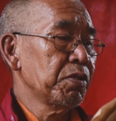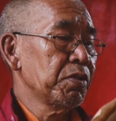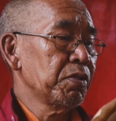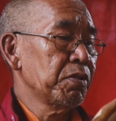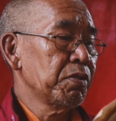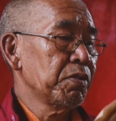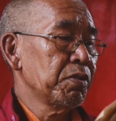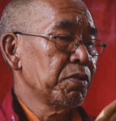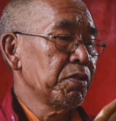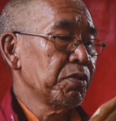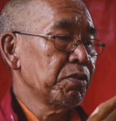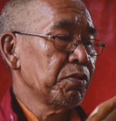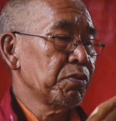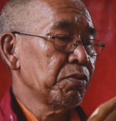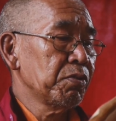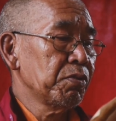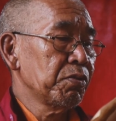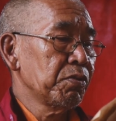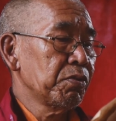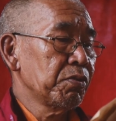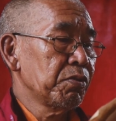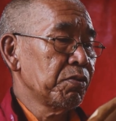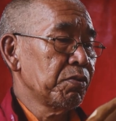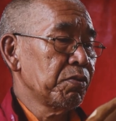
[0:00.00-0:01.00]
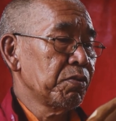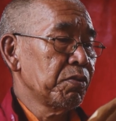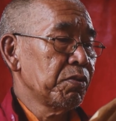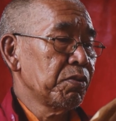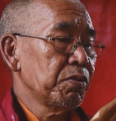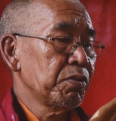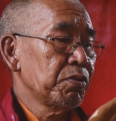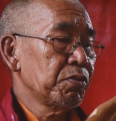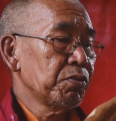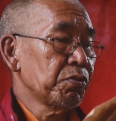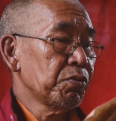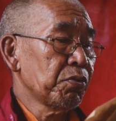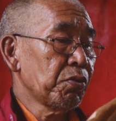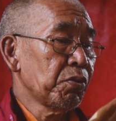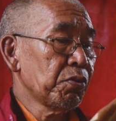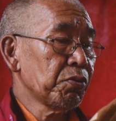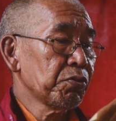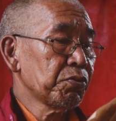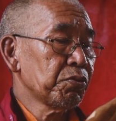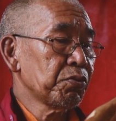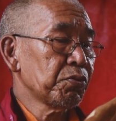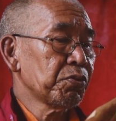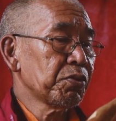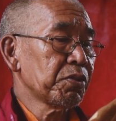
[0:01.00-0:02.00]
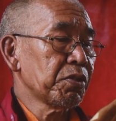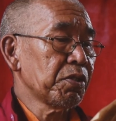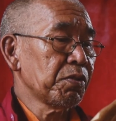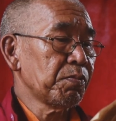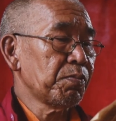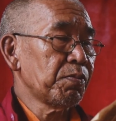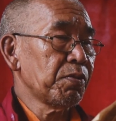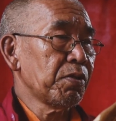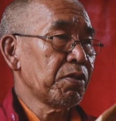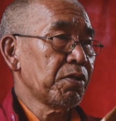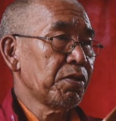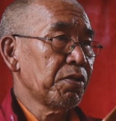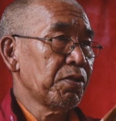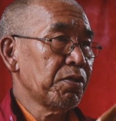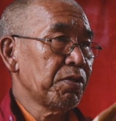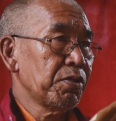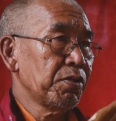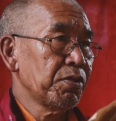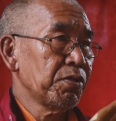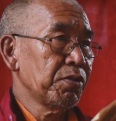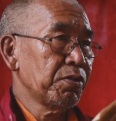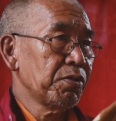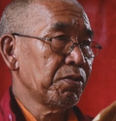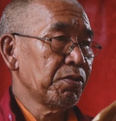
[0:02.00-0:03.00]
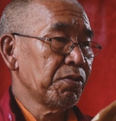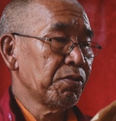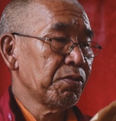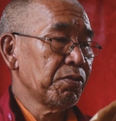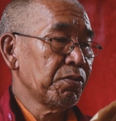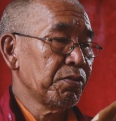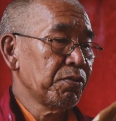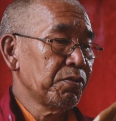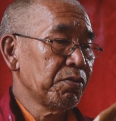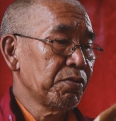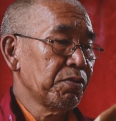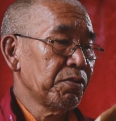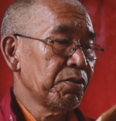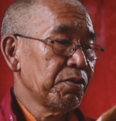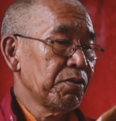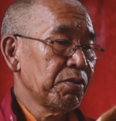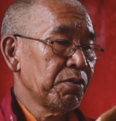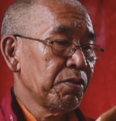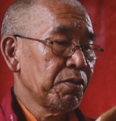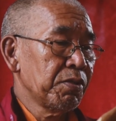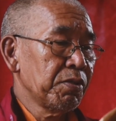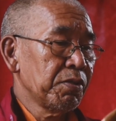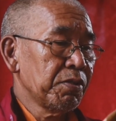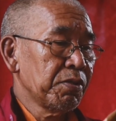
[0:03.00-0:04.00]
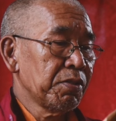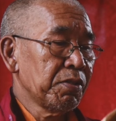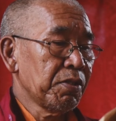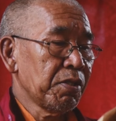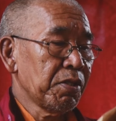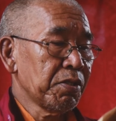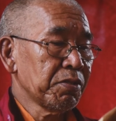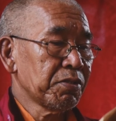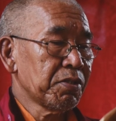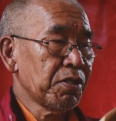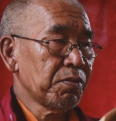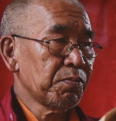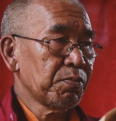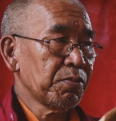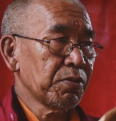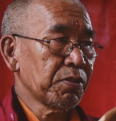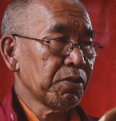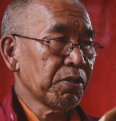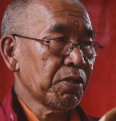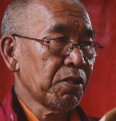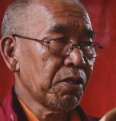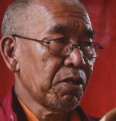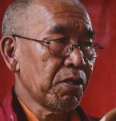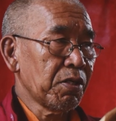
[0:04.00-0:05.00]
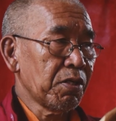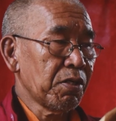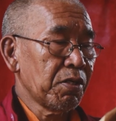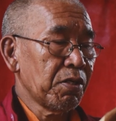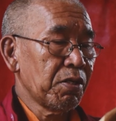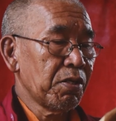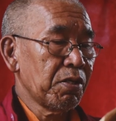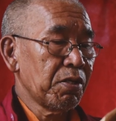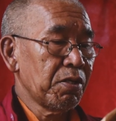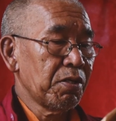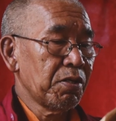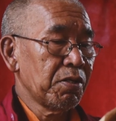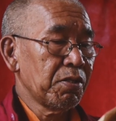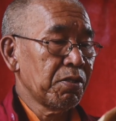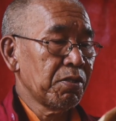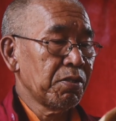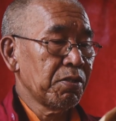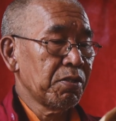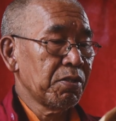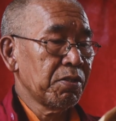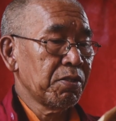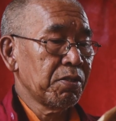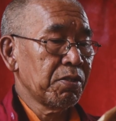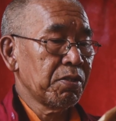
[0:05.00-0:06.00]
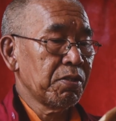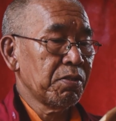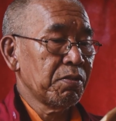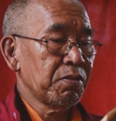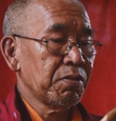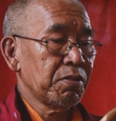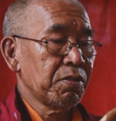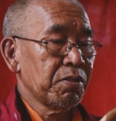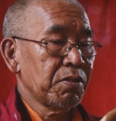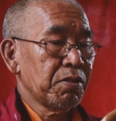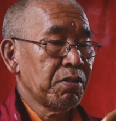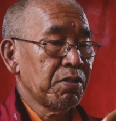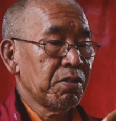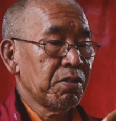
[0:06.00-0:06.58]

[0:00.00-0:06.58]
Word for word: The overall feeling's good. It's, it's really interesting actually because there's a lot of debates that go on